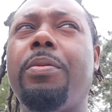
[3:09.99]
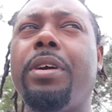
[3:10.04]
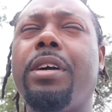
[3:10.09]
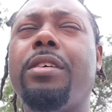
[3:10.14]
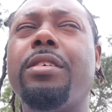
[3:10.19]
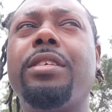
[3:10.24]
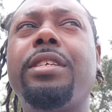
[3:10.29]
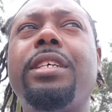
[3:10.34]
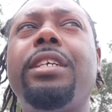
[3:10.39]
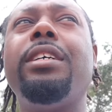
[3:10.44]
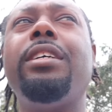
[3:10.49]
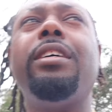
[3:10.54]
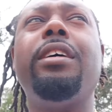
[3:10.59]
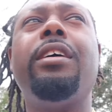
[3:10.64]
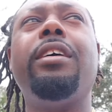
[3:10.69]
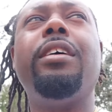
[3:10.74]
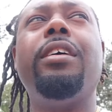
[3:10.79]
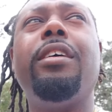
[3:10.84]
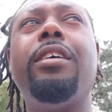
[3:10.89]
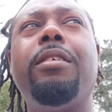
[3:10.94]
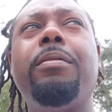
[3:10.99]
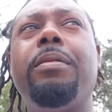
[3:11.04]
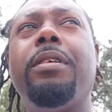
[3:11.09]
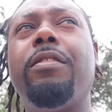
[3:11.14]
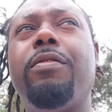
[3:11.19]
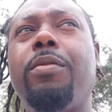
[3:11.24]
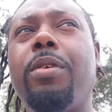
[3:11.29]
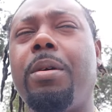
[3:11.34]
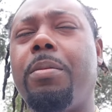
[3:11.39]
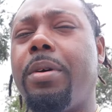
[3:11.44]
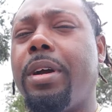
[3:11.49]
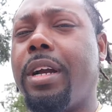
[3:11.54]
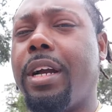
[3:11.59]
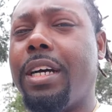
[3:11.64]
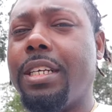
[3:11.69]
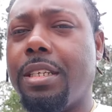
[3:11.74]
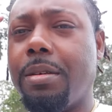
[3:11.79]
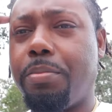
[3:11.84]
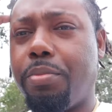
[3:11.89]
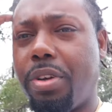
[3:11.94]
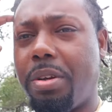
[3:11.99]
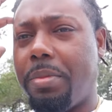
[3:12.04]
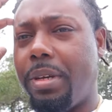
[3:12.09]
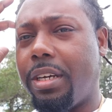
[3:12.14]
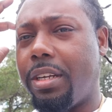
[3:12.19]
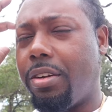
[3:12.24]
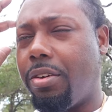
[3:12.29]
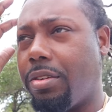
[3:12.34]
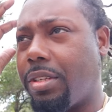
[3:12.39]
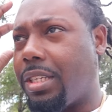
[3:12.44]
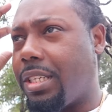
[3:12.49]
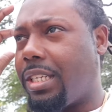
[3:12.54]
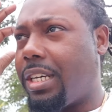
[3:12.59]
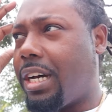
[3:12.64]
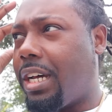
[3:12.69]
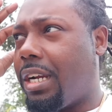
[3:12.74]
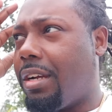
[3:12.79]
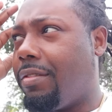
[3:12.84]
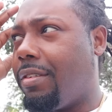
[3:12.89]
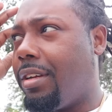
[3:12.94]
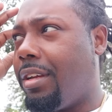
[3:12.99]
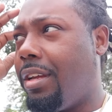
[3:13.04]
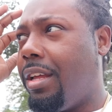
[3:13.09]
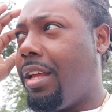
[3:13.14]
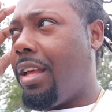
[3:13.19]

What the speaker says: We're going to see if Walmart got some preemie clothes inside of it.